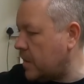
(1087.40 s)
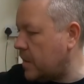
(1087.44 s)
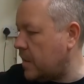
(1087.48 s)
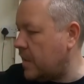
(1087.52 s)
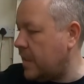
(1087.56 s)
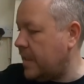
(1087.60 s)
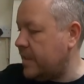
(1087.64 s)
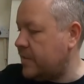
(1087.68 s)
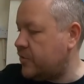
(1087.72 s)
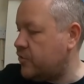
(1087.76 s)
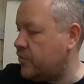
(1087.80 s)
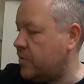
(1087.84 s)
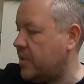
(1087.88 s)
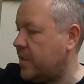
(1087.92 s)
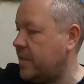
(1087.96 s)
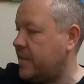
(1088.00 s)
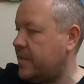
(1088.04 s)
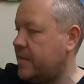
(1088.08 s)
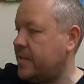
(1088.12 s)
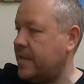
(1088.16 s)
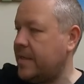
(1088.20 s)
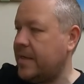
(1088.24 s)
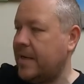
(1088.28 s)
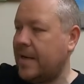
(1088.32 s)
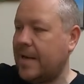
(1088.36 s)
Literally
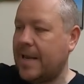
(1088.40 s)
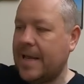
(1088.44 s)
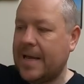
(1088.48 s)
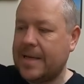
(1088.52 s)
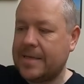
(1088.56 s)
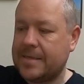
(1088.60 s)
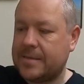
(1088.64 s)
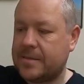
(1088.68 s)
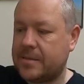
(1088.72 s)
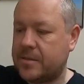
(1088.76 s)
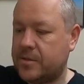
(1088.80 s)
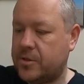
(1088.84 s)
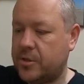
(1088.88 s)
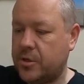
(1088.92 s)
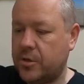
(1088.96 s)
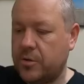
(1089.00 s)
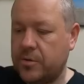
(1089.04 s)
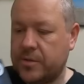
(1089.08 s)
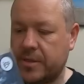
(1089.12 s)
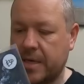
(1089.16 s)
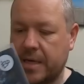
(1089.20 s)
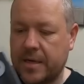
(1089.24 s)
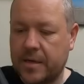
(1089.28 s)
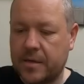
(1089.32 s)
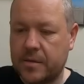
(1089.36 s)
didn't last 2
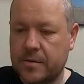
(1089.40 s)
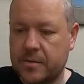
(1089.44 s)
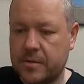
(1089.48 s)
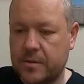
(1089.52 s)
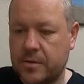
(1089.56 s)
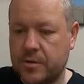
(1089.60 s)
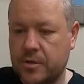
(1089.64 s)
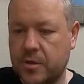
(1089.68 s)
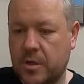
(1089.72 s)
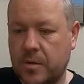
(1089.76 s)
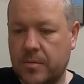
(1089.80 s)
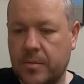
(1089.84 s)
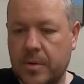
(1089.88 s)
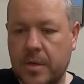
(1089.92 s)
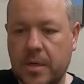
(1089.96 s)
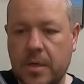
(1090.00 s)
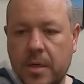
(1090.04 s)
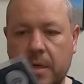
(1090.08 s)
seconds in the shop.